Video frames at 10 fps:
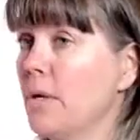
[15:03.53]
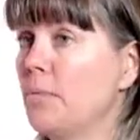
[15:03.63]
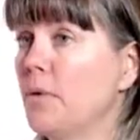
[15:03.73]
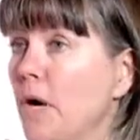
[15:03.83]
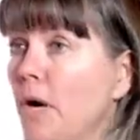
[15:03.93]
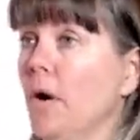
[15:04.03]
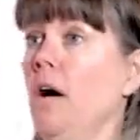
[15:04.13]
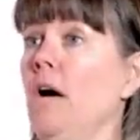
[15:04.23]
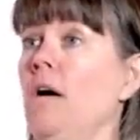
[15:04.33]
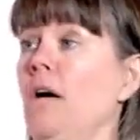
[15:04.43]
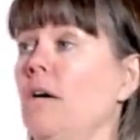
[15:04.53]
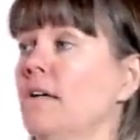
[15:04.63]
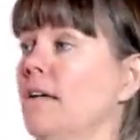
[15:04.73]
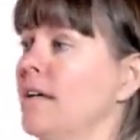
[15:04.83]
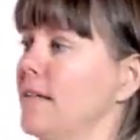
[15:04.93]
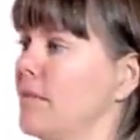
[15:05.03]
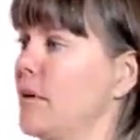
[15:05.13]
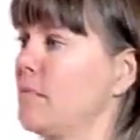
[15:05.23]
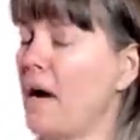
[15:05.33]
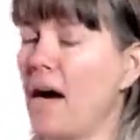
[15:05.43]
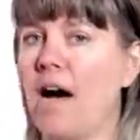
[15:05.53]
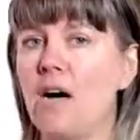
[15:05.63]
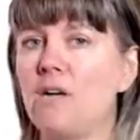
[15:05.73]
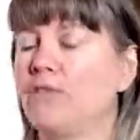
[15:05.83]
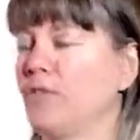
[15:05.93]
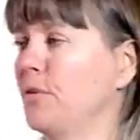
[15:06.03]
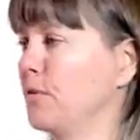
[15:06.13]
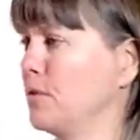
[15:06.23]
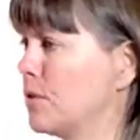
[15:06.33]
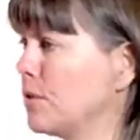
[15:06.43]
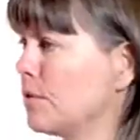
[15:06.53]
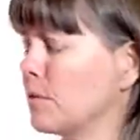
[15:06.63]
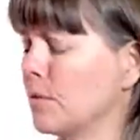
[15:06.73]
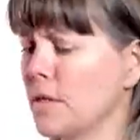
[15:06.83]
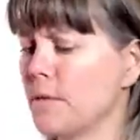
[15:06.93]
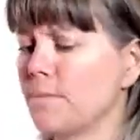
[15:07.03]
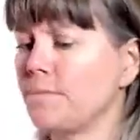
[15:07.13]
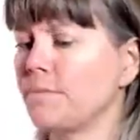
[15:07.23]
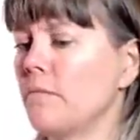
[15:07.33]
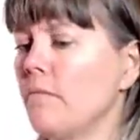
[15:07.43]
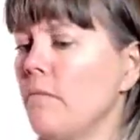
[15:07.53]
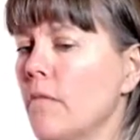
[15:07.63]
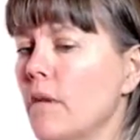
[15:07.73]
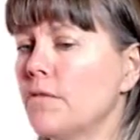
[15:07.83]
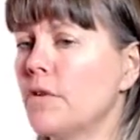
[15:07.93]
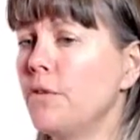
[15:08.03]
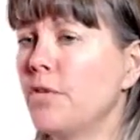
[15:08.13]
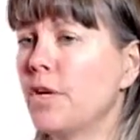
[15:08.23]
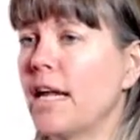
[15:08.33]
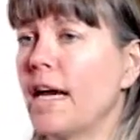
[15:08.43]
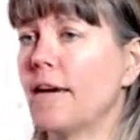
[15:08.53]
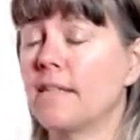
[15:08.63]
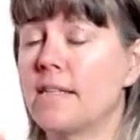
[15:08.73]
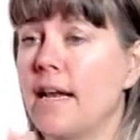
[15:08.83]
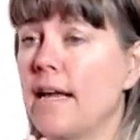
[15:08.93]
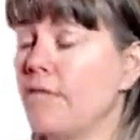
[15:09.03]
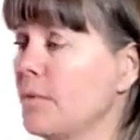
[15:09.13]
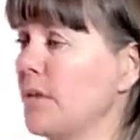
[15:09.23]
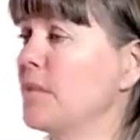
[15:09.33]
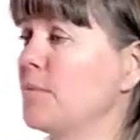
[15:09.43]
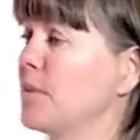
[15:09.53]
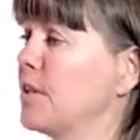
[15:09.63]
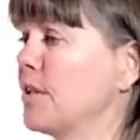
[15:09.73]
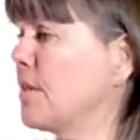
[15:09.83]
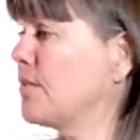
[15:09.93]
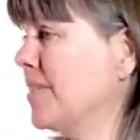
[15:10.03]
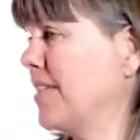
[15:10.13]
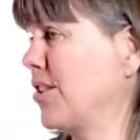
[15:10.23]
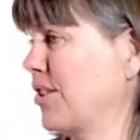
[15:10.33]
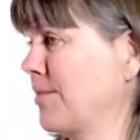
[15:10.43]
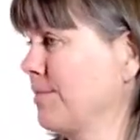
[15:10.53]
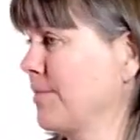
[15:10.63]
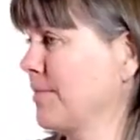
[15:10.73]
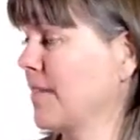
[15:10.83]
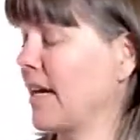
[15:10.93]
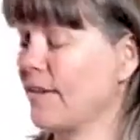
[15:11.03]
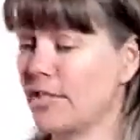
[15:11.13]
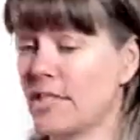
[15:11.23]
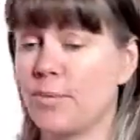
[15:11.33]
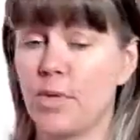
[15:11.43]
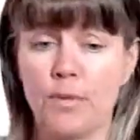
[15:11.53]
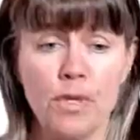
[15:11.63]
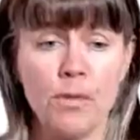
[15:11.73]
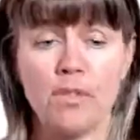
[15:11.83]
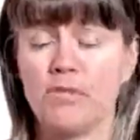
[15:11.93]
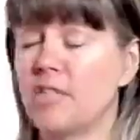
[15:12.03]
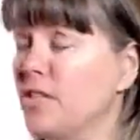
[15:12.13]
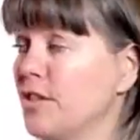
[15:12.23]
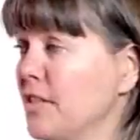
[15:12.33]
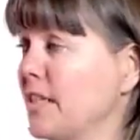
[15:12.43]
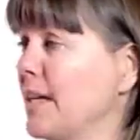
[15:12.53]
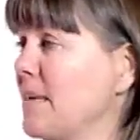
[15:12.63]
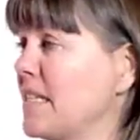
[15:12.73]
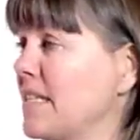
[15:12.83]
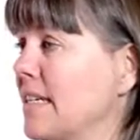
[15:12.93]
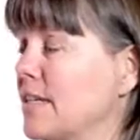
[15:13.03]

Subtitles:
people go, oh, and it's a very powerful tool. So if you can I tell everybody to put it on the fridge. So every time you open up the fridge, you see that message.